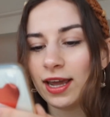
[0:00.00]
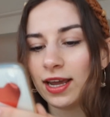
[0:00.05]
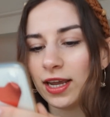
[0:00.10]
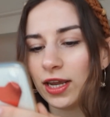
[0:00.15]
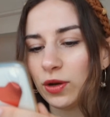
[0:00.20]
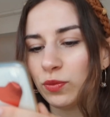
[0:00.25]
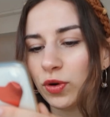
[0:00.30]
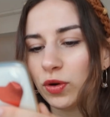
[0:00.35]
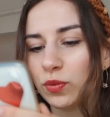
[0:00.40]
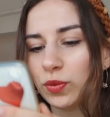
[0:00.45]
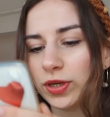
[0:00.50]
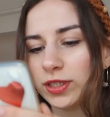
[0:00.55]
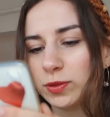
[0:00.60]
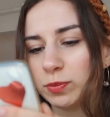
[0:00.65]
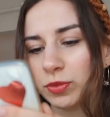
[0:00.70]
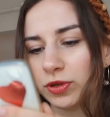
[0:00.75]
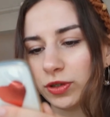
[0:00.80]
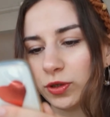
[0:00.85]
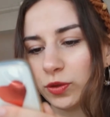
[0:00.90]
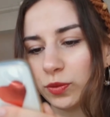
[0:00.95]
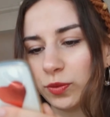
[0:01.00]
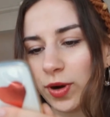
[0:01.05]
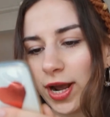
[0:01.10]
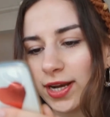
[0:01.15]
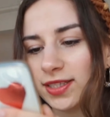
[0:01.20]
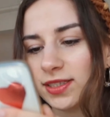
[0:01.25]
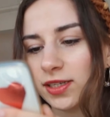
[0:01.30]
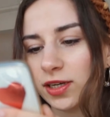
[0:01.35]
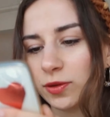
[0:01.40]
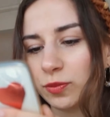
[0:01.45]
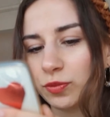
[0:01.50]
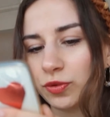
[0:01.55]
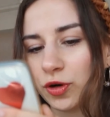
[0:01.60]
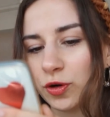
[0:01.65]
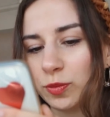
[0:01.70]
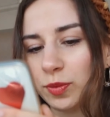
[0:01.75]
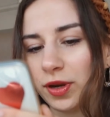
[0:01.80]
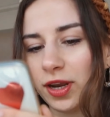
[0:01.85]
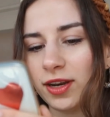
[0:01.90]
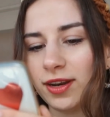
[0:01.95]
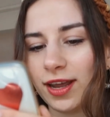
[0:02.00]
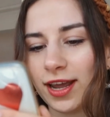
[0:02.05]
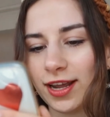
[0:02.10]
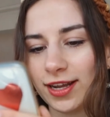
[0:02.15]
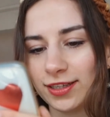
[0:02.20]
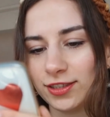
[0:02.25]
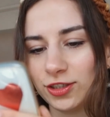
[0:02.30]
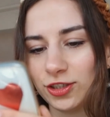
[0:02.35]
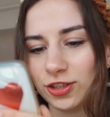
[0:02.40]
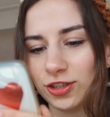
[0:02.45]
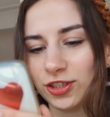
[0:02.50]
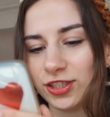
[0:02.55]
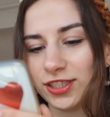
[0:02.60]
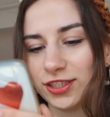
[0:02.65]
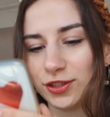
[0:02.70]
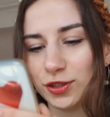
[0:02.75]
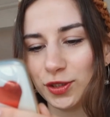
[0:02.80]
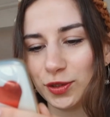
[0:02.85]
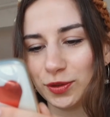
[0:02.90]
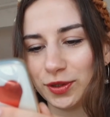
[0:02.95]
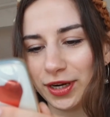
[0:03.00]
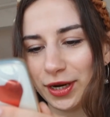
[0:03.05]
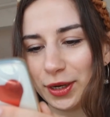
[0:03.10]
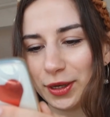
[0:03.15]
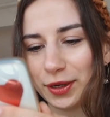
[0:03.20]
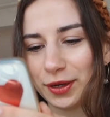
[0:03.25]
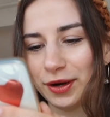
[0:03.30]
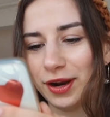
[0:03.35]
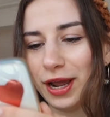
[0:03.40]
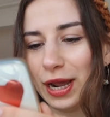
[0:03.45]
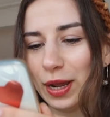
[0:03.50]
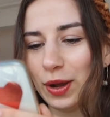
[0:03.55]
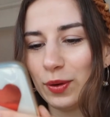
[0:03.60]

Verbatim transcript: He will whisper correct and appropriate answers into your ear,